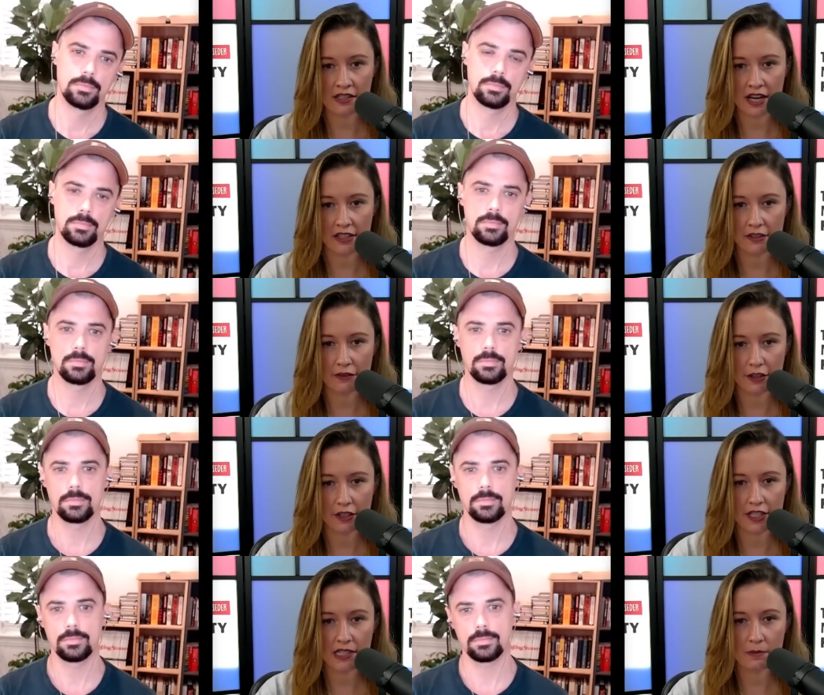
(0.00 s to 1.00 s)
Speaker 1: that if there
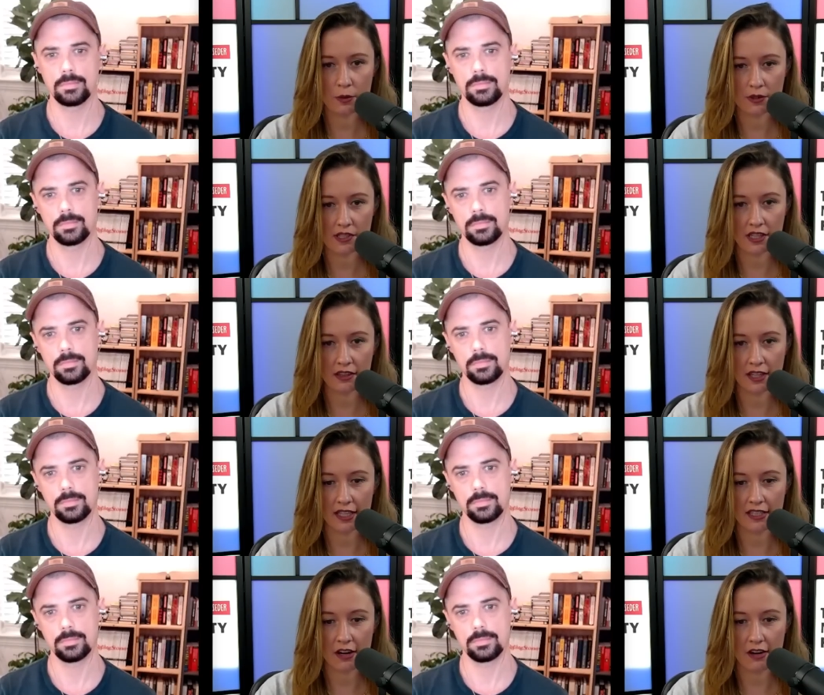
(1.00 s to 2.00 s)
is more
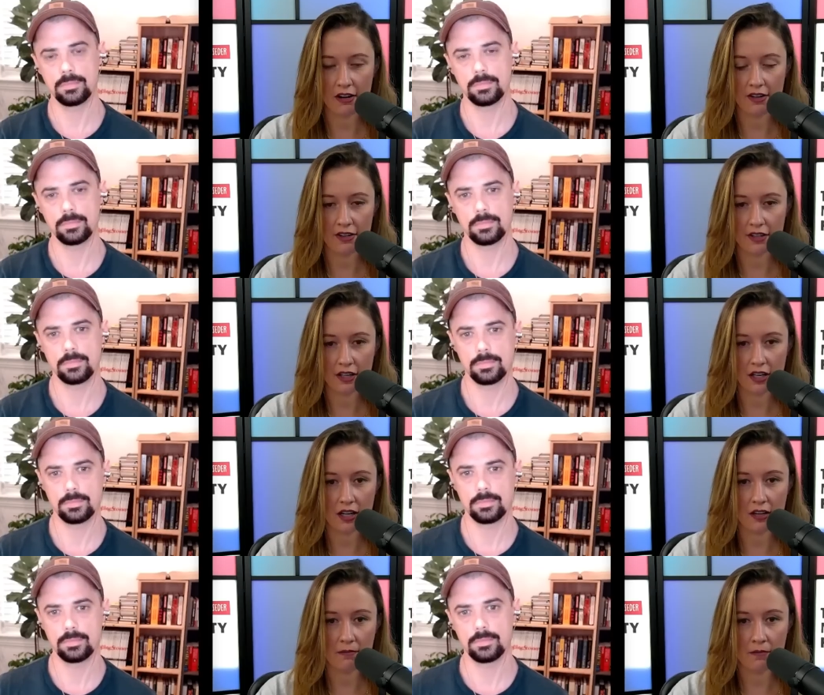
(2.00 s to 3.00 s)
sunlight
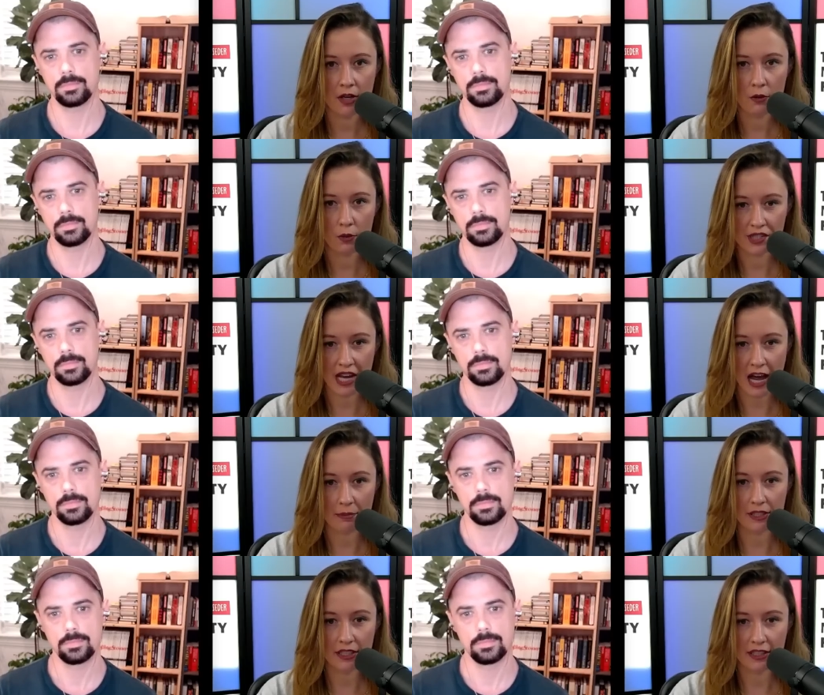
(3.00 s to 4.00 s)
on what's
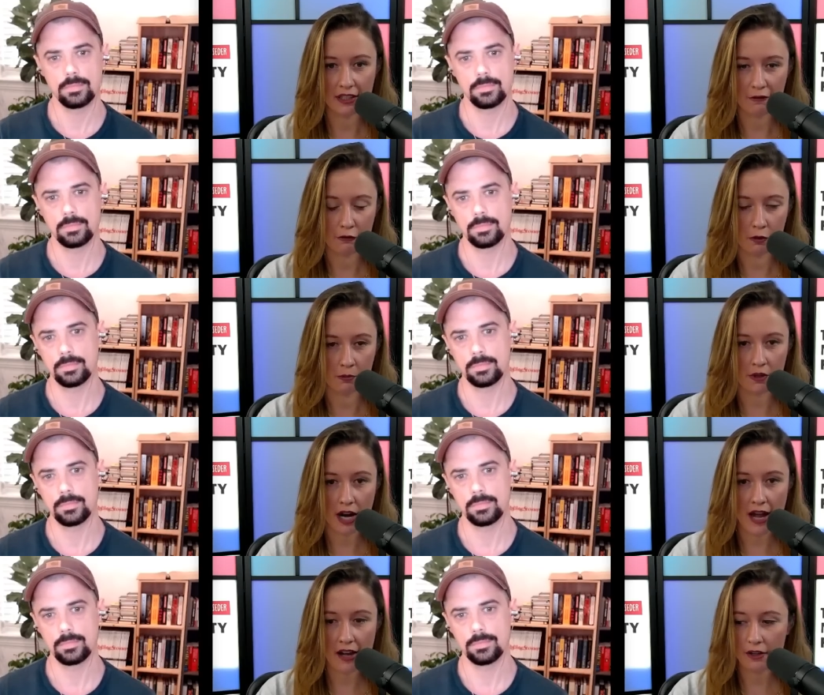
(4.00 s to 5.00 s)
happening at Fort
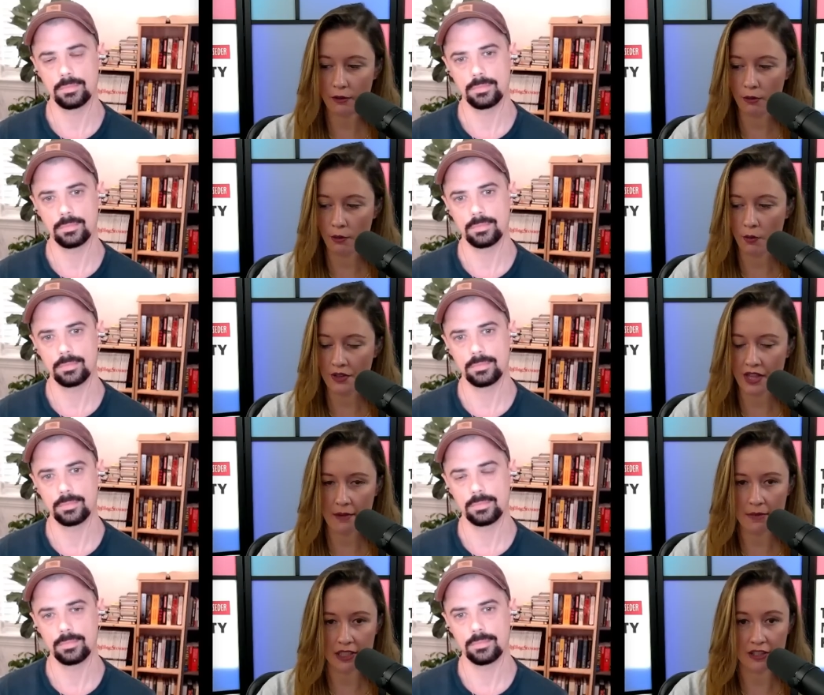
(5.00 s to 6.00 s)
Bragg or what that
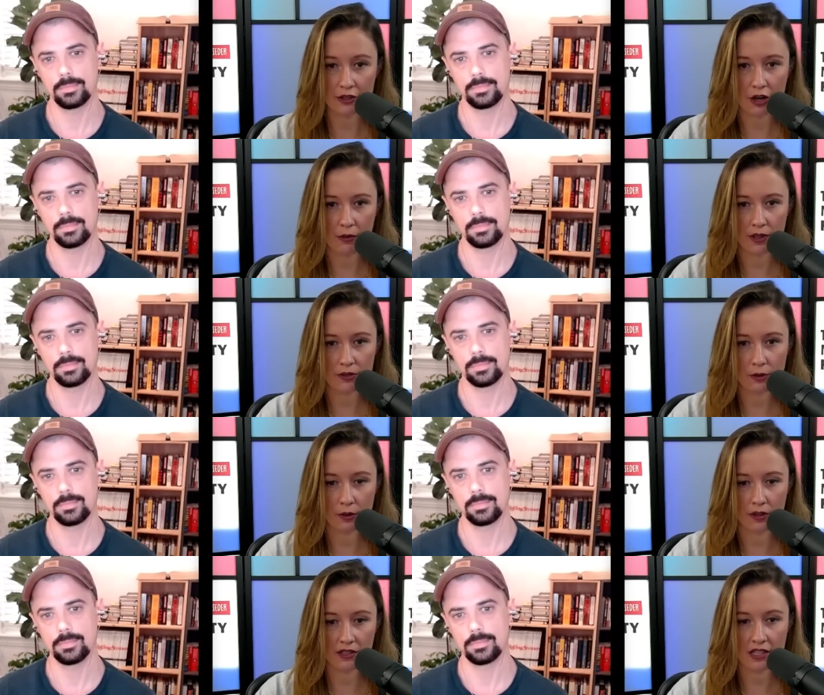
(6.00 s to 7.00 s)
money is going
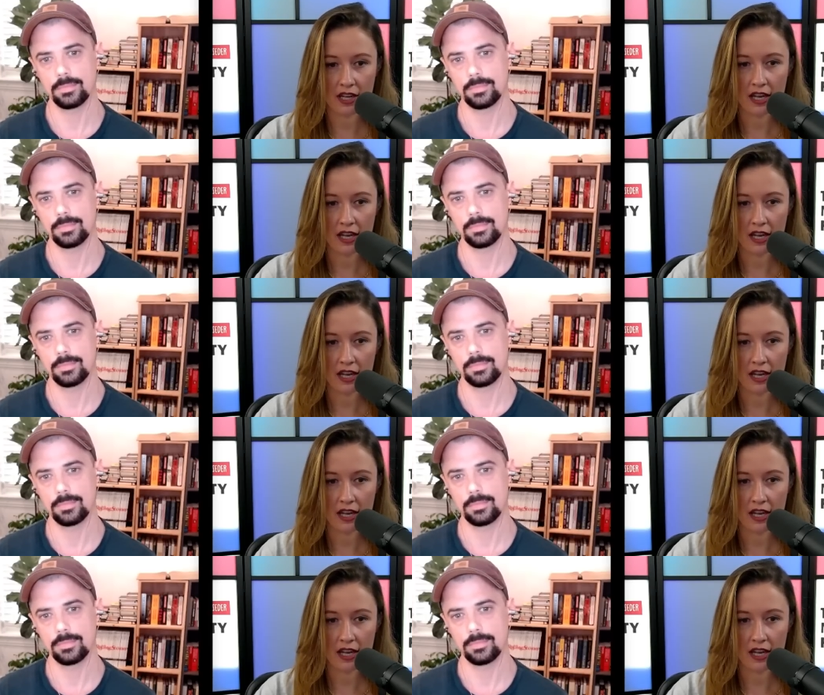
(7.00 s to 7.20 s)
towards,